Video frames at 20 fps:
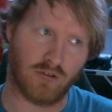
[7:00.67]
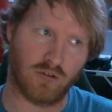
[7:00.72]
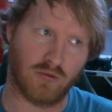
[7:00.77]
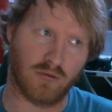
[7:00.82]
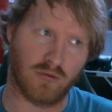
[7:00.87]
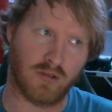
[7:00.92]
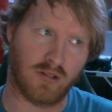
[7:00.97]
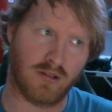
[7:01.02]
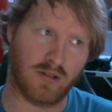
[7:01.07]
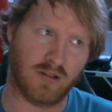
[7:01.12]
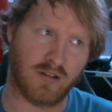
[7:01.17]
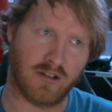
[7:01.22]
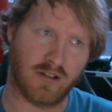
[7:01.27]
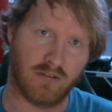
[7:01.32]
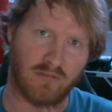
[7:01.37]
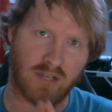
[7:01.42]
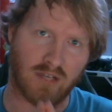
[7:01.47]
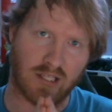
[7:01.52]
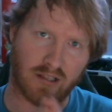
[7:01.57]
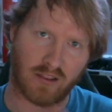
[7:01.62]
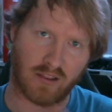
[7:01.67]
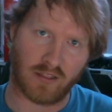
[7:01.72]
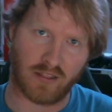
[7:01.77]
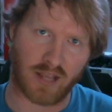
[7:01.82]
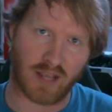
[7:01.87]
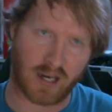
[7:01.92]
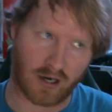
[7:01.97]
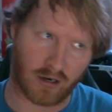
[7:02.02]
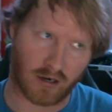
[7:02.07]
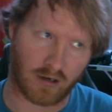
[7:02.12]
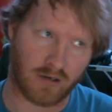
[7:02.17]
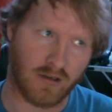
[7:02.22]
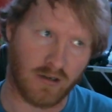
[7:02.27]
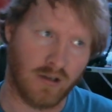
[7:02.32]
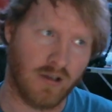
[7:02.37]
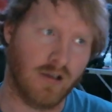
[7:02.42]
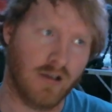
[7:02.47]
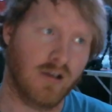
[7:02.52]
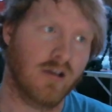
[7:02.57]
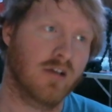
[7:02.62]
doing the event there
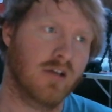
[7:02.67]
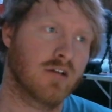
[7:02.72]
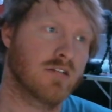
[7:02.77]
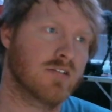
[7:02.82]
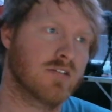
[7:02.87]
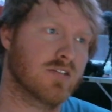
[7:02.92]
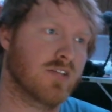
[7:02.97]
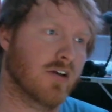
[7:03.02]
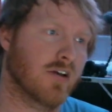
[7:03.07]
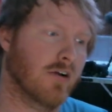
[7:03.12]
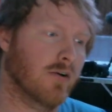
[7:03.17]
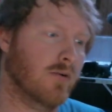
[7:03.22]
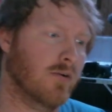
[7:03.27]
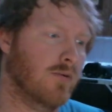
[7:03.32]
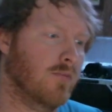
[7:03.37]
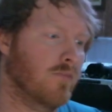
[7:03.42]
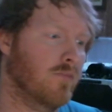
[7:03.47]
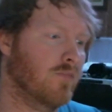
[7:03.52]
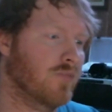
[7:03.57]
so